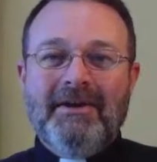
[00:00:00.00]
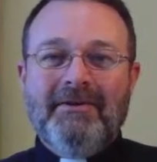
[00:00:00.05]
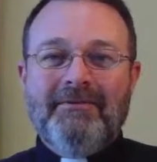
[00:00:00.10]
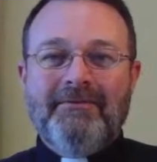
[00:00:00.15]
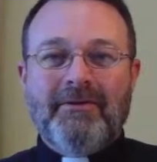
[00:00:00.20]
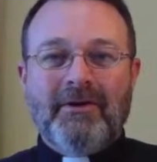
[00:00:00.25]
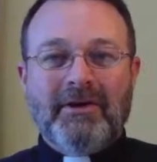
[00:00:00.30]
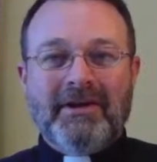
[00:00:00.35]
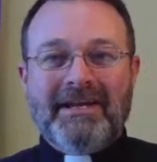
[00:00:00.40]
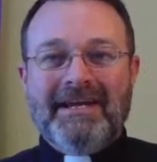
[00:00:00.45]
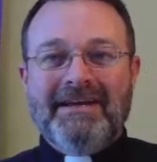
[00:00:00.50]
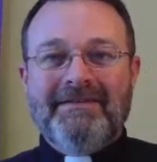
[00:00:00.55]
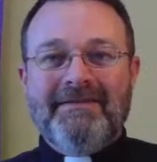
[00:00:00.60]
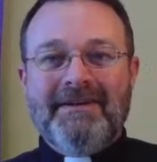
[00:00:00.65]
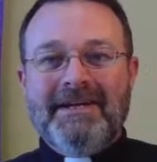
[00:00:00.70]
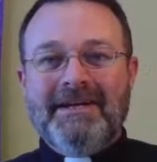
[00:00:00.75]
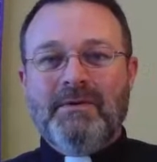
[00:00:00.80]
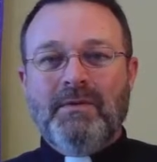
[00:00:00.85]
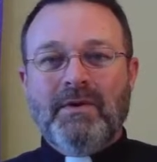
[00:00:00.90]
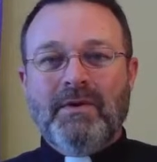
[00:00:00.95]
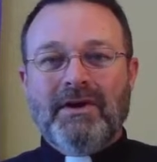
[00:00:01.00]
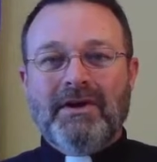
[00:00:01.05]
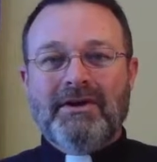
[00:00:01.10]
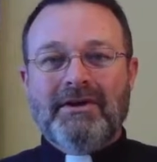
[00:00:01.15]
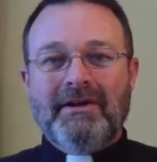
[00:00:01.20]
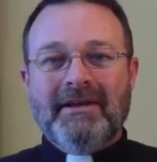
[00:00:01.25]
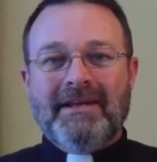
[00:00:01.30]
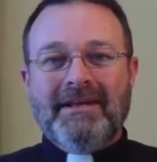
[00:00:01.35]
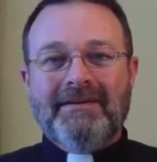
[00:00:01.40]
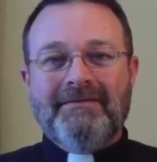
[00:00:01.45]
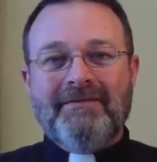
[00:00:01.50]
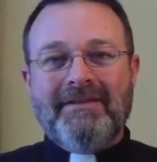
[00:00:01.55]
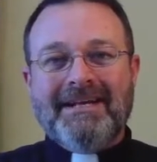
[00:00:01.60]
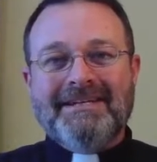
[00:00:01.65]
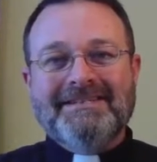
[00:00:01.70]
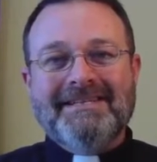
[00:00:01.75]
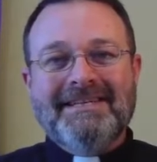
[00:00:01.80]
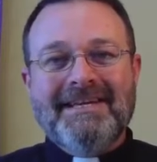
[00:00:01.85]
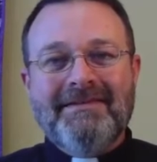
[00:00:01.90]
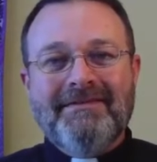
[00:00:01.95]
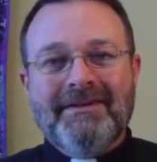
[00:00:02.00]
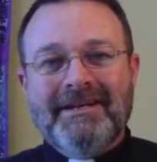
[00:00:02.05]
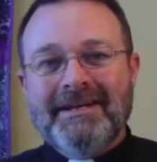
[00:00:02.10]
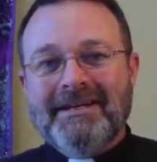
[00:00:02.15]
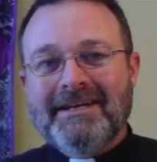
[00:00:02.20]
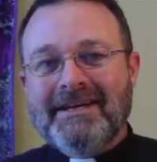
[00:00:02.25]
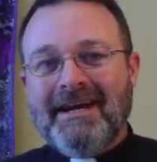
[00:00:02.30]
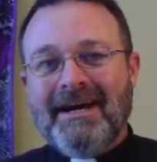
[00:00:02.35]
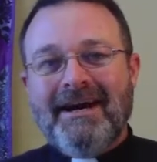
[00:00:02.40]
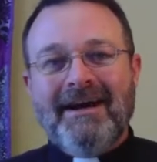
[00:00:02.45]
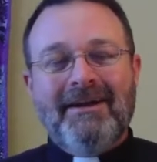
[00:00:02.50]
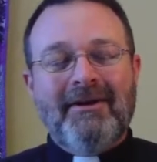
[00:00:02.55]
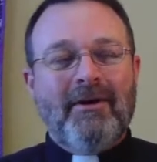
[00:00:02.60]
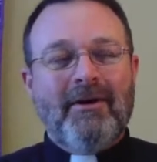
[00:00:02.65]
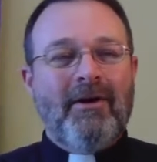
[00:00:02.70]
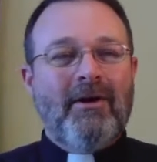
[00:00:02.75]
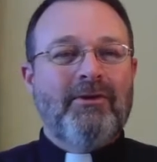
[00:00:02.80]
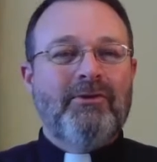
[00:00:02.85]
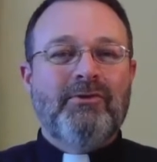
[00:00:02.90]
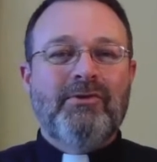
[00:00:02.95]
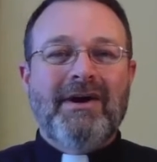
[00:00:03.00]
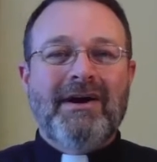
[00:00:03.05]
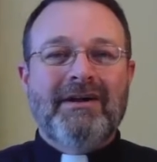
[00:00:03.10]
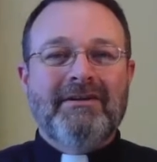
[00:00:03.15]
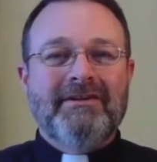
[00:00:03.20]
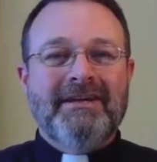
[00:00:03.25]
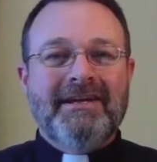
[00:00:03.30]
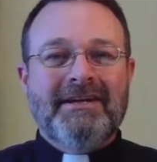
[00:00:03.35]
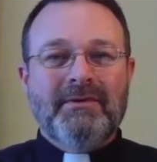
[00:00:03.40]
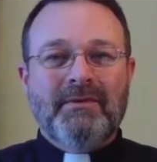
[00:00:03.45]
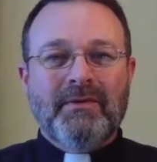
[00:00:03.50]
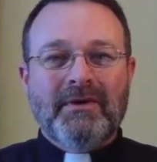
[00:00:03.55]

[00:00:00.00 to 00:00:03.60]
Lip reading: forgiving, we're going to give thanksgiving to God all throughout Lent.